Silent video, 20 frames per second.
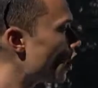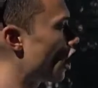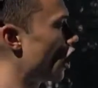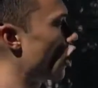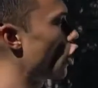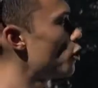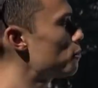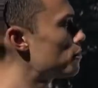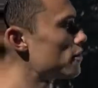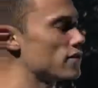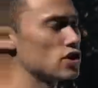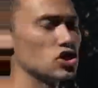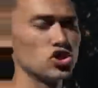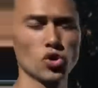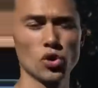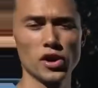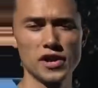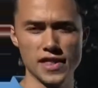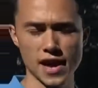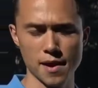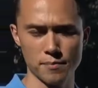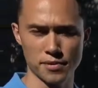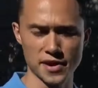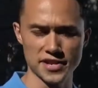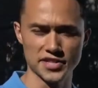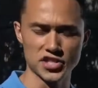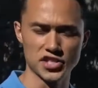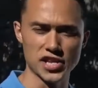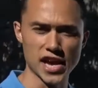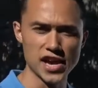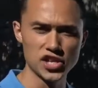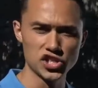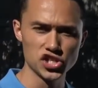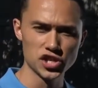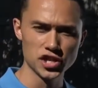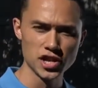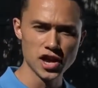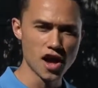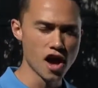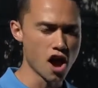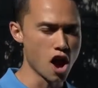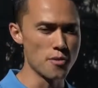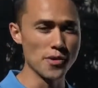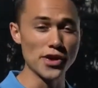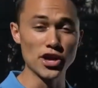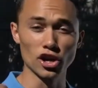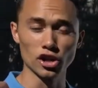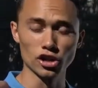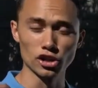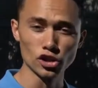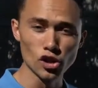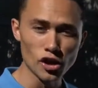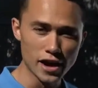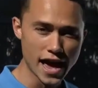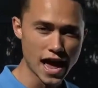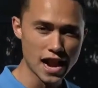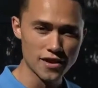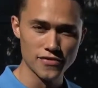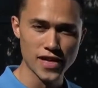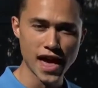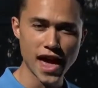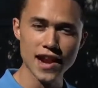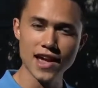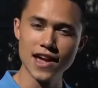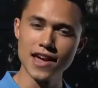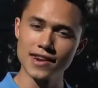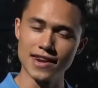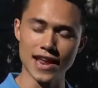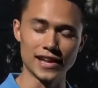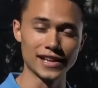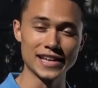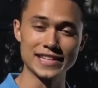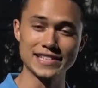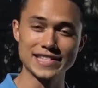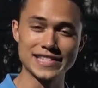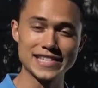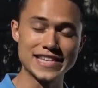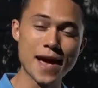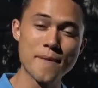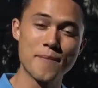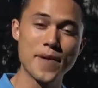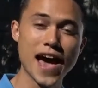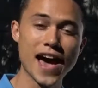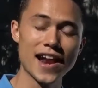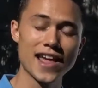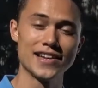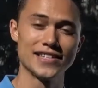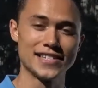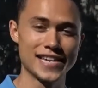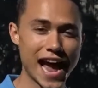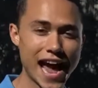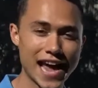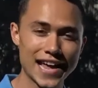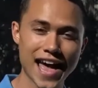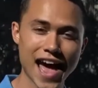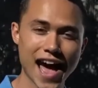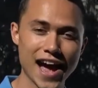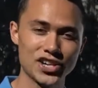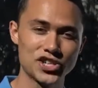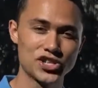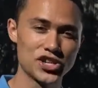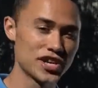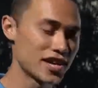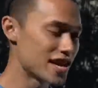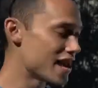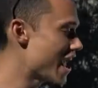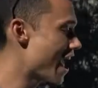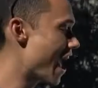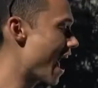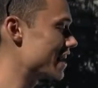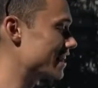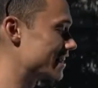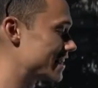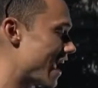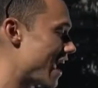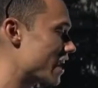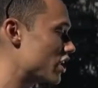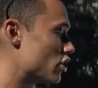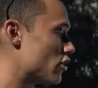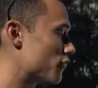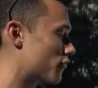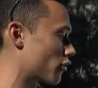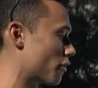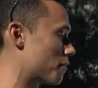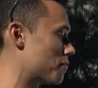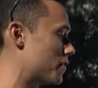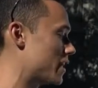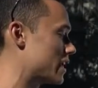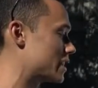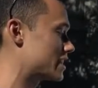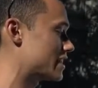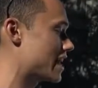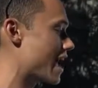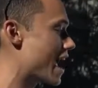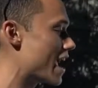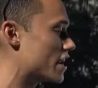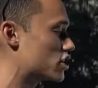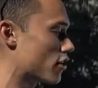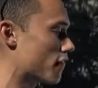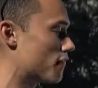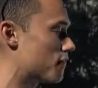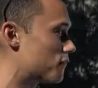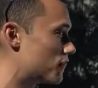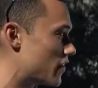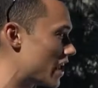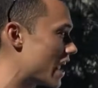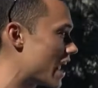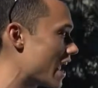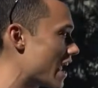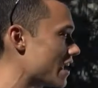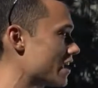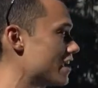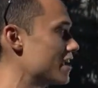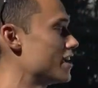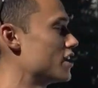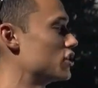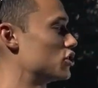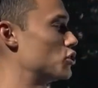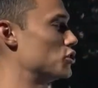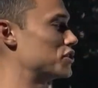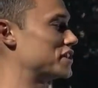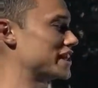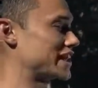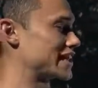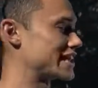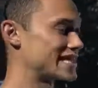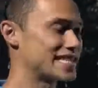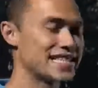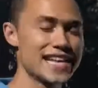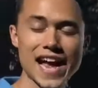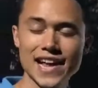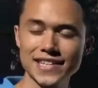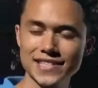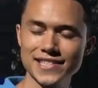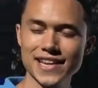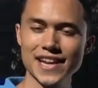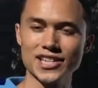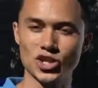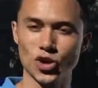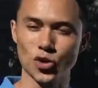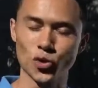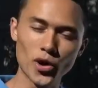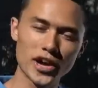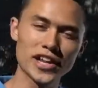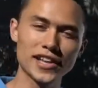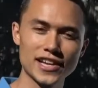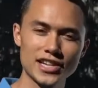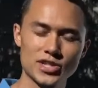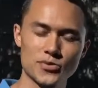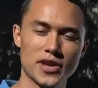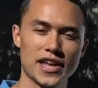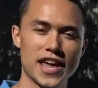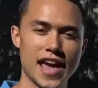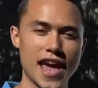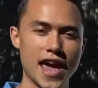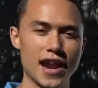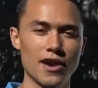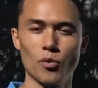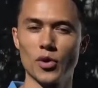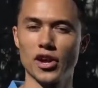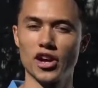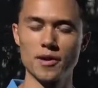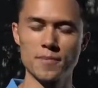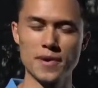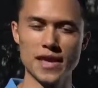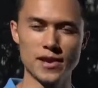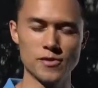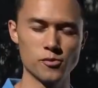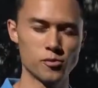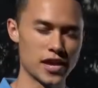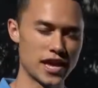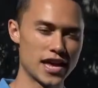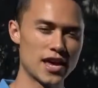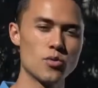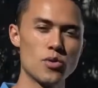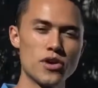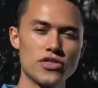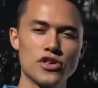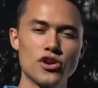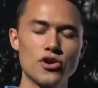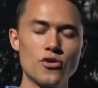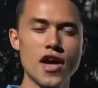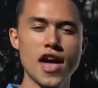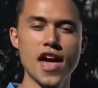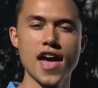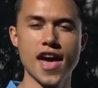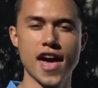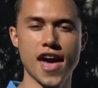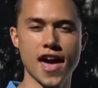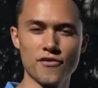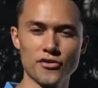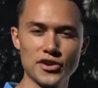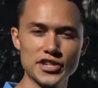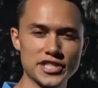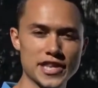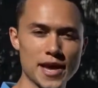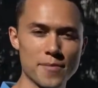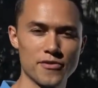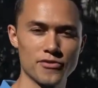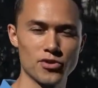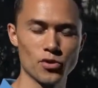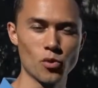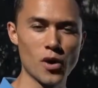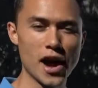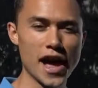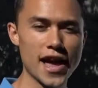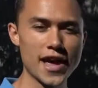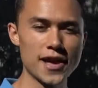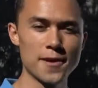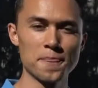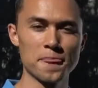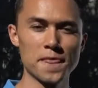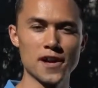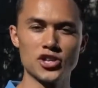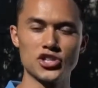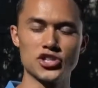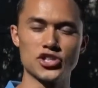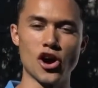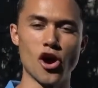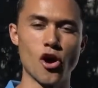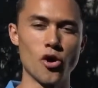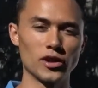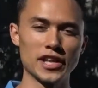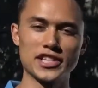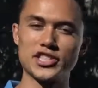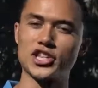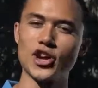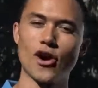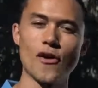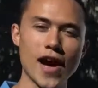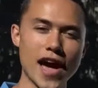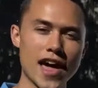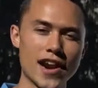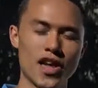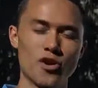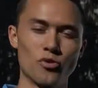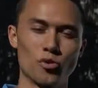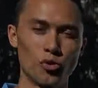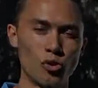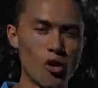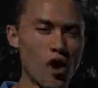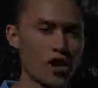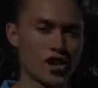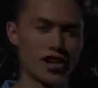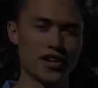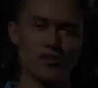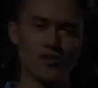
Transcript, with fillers: I hope you've enjoyed that presentation. Hope you got a lot out of that. Now let's step out and take action and get you from this stage of fear to success as quickly as we can. We're going to be here with you every step of the way. So let's go out and rock